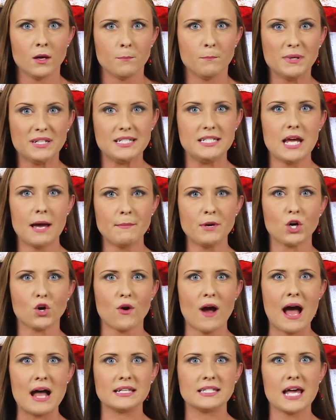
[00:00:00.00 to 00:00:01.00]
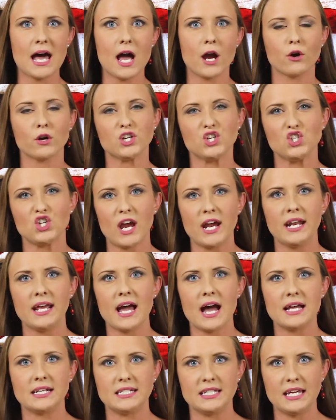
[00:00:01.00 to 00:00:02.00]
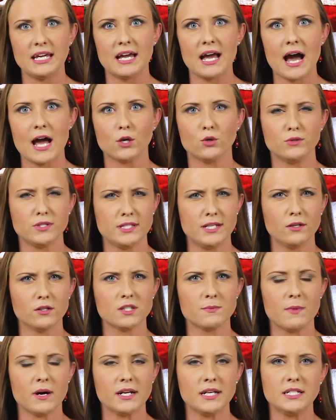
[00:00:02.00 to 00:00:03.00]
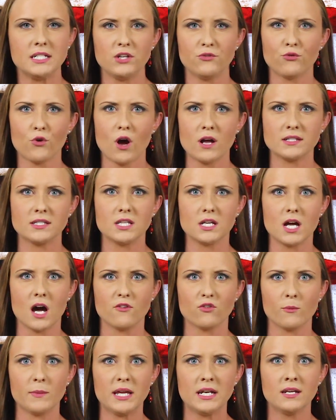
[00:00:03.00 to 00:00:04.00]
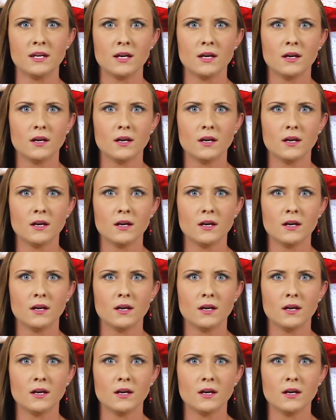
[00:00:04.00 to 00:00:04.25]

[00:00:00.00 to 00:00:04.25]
But Democrats hire a shady IT guy who steals money, defrauds the government,